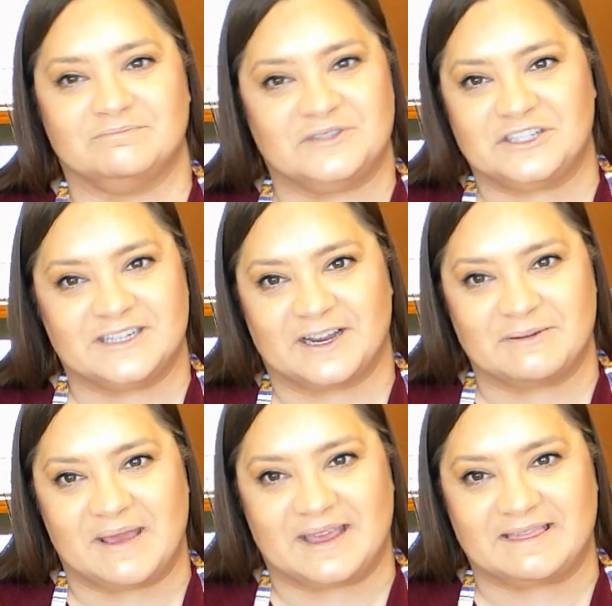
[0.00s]
she's not going
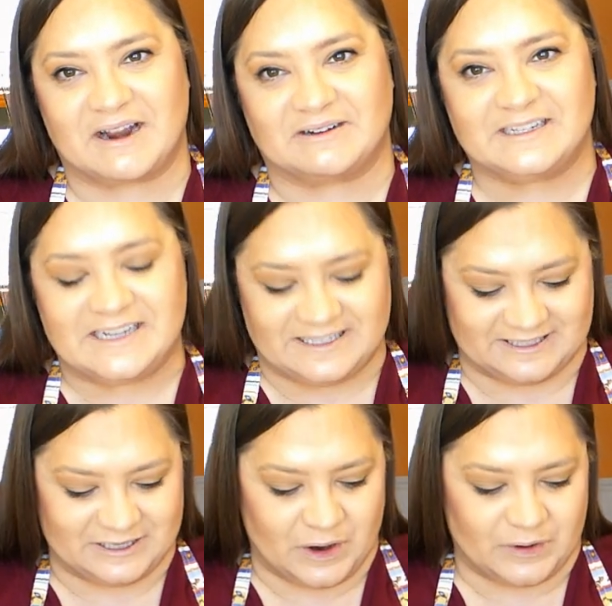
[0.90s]
to make it there.
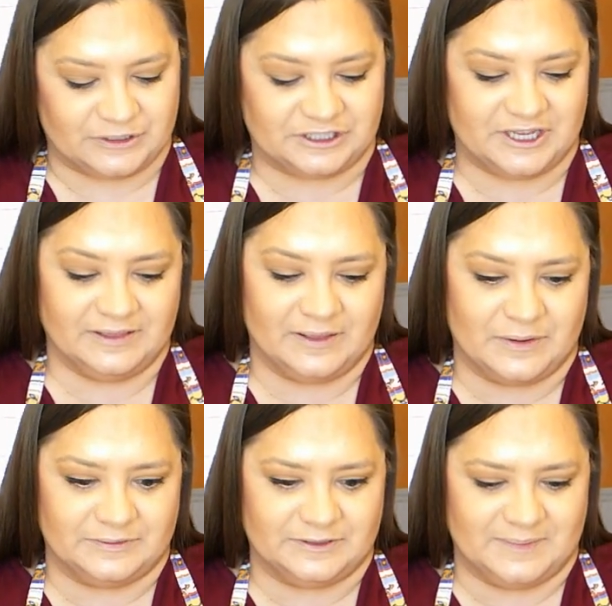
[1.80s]
So she
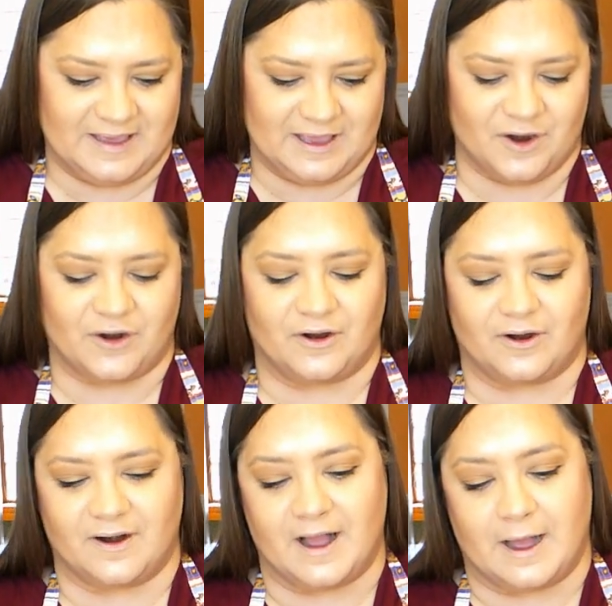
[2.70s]
loaned me
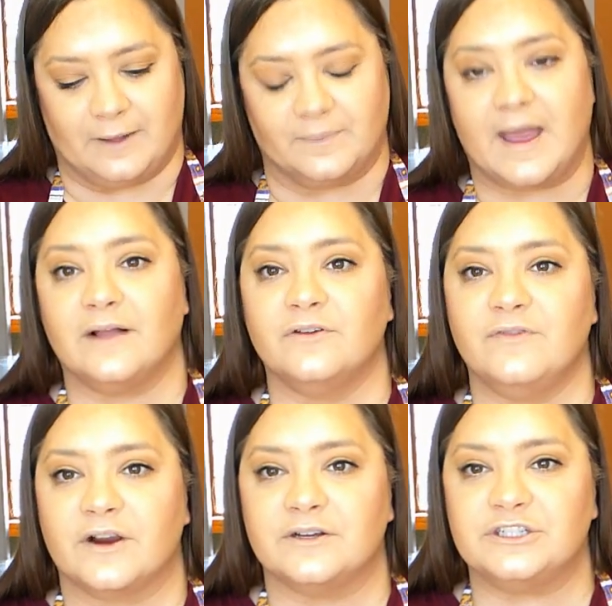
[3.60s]
her aloe
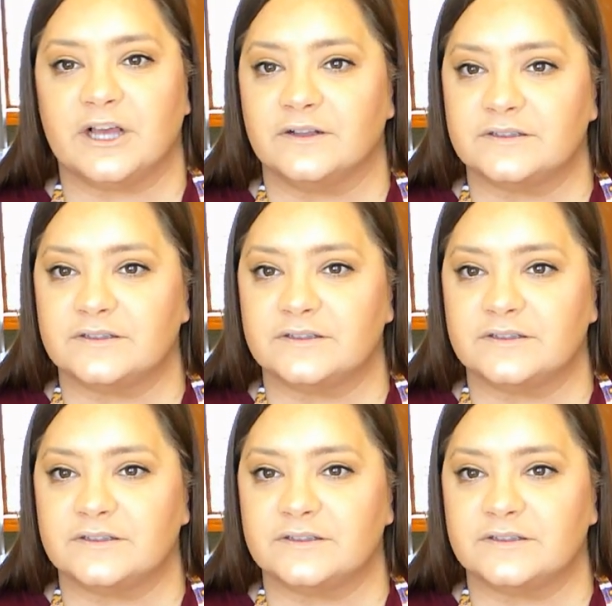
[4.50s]
vera gel.